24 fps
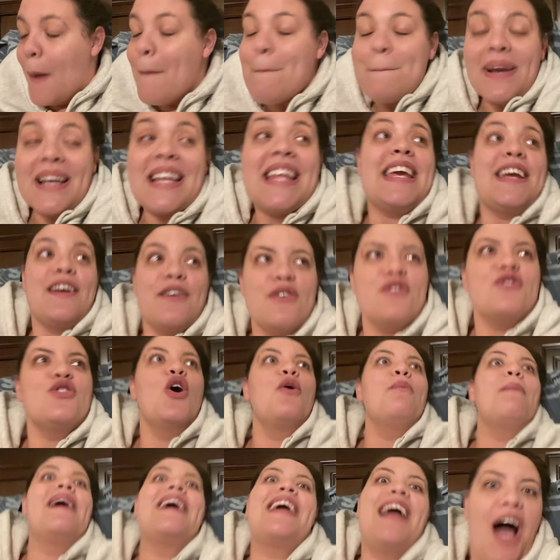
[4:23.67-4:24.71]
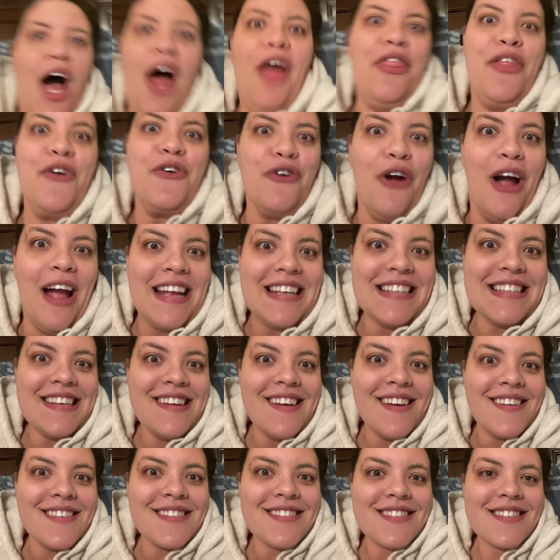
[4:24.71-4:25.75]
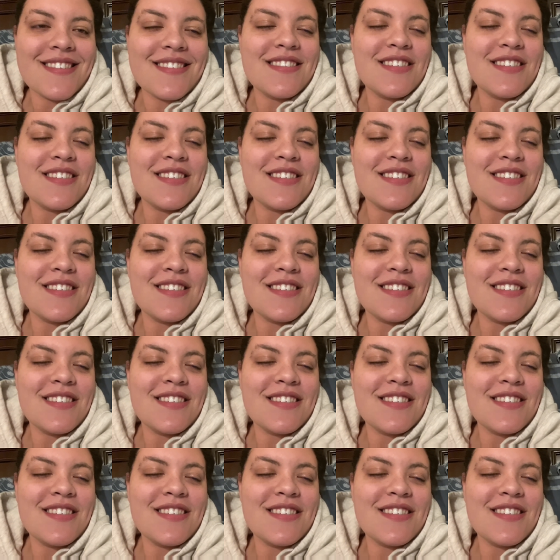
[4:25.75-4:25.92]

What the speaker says: But here's all my other ideas